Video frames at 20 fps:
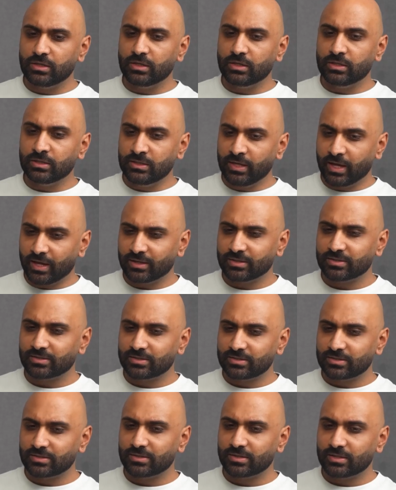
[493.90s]

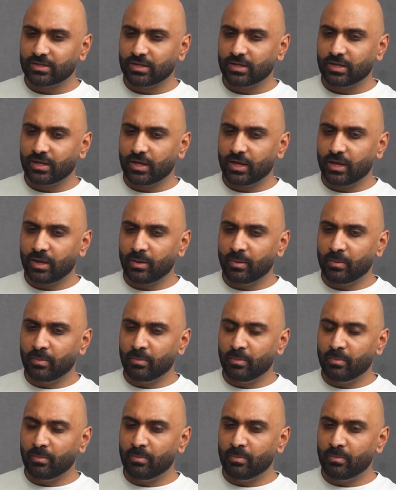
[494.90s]
yes.
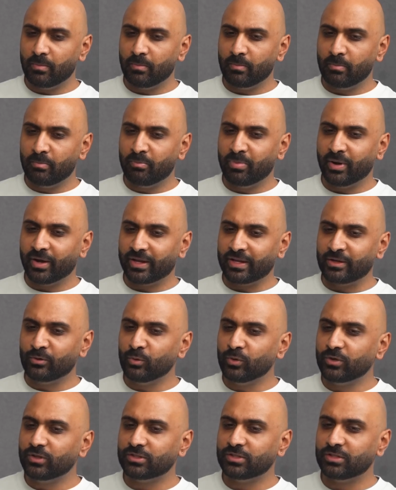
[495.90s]
But in
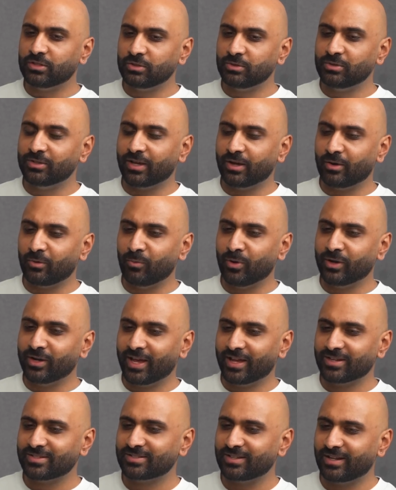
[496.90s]
order to do that, one
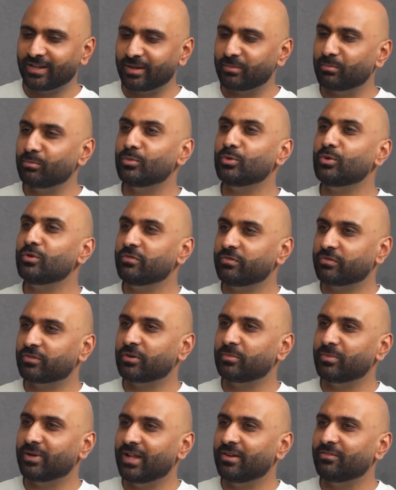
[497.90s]
has to move
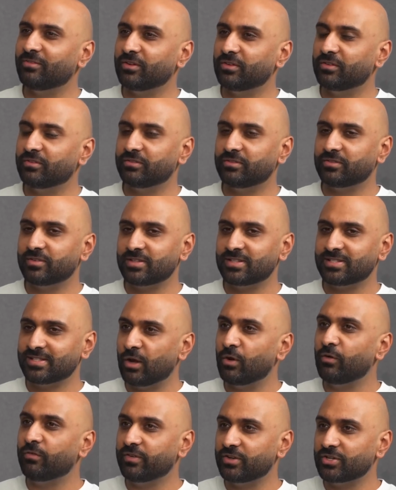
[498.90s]
from a level of
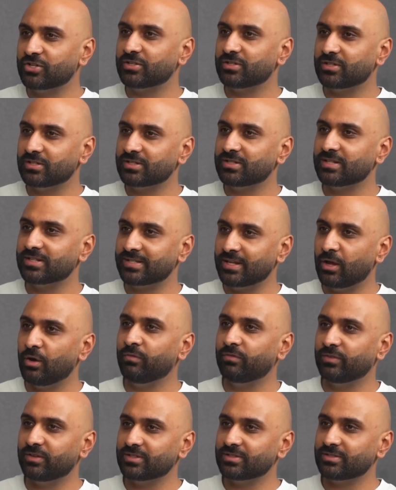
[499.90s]
selfishness to
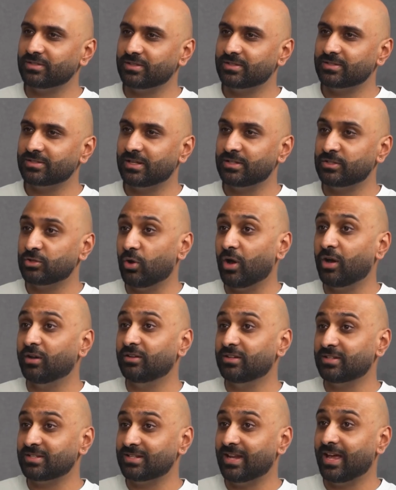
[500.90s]
selflessness and to
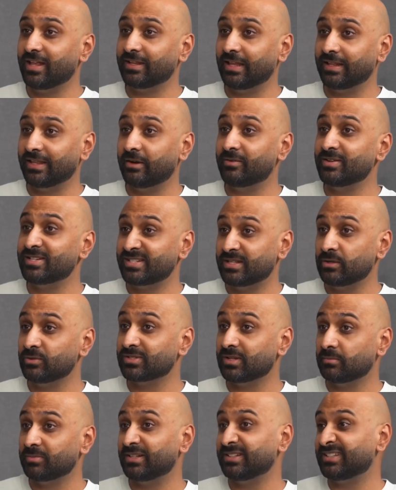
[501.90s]
understand that there is still
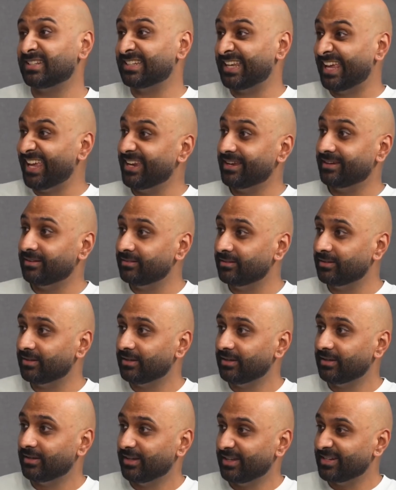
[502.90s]
something to gain
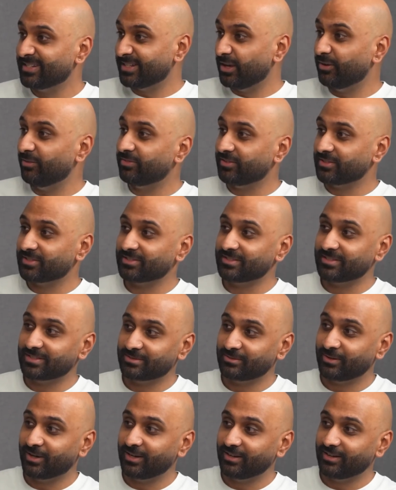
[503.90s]
in
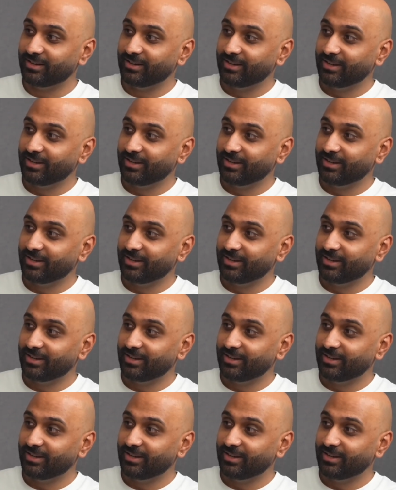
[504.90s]
selflessness, right?